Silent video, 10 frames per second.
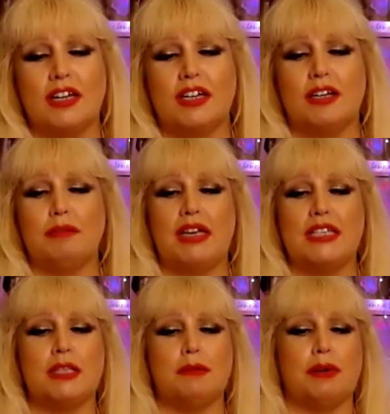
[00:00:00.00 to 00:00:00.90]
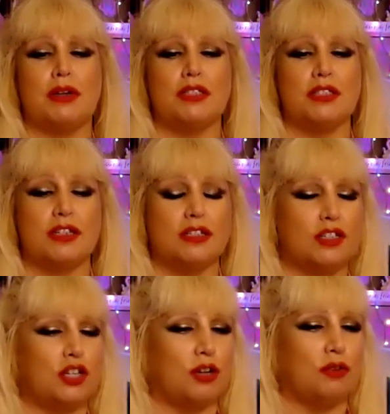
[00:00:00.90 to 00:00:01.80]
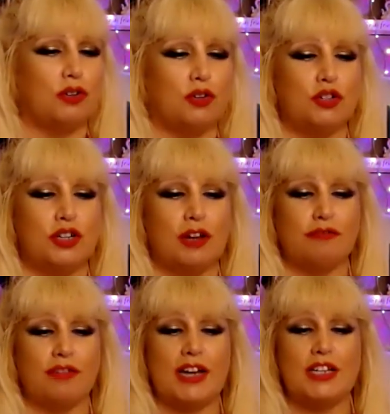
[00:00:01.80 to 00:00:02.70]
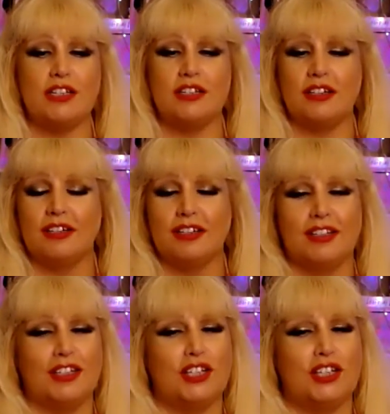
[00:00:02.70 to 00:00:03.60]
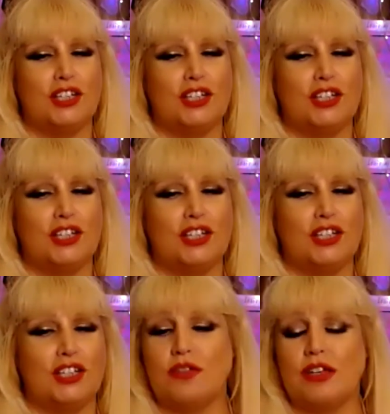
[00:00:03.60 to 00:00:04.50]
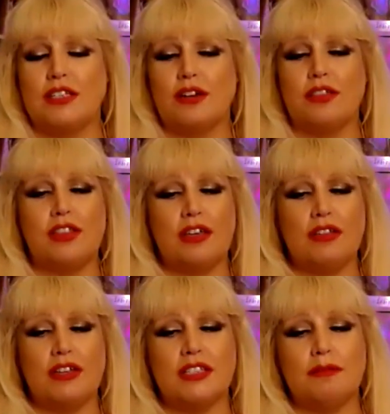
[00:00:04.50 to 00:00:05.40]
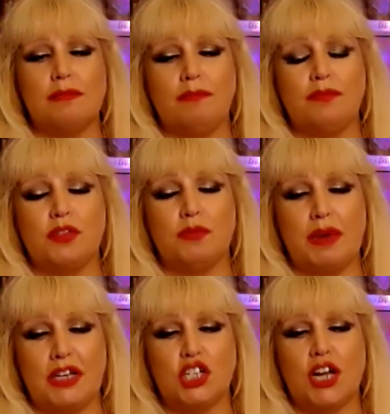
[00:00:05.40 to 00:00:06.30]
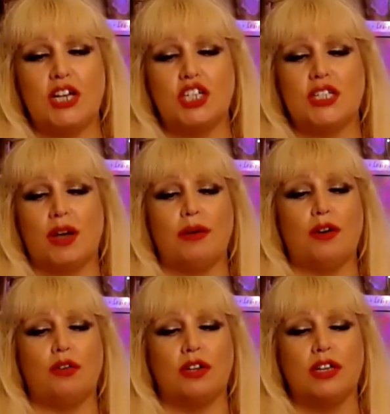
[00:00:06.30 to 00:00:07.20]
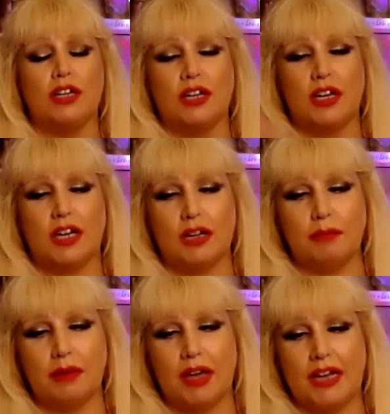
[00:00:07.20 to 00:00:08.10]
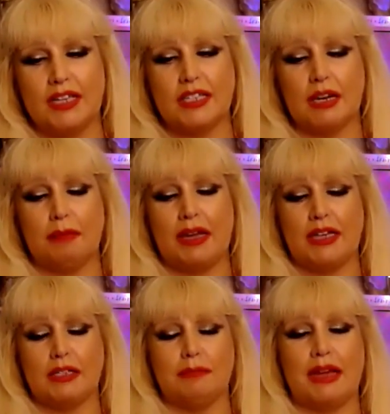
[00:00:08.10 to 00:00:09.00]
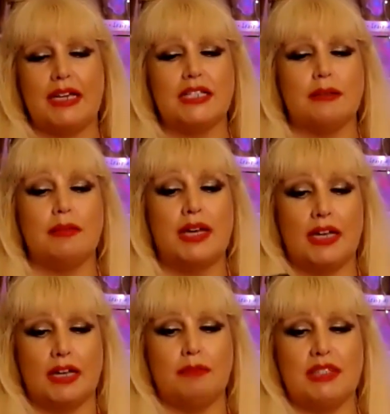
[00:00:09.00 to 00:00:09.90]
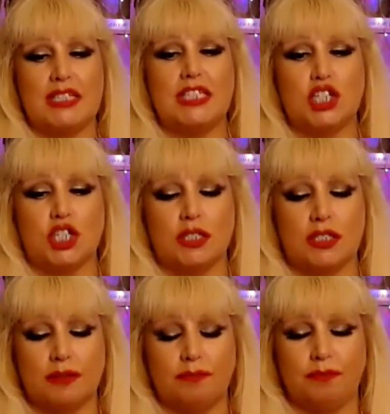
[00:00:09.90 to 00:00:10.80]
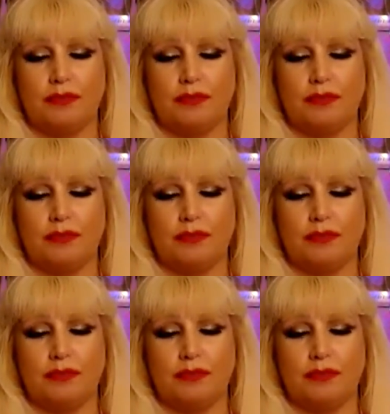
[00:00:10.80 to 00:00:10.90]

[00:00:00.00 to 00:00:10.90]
Is this person, you know, a good enough friend? You know, that sort of thing. So I think there's some big changes going on, and it's going to make us make some decisions.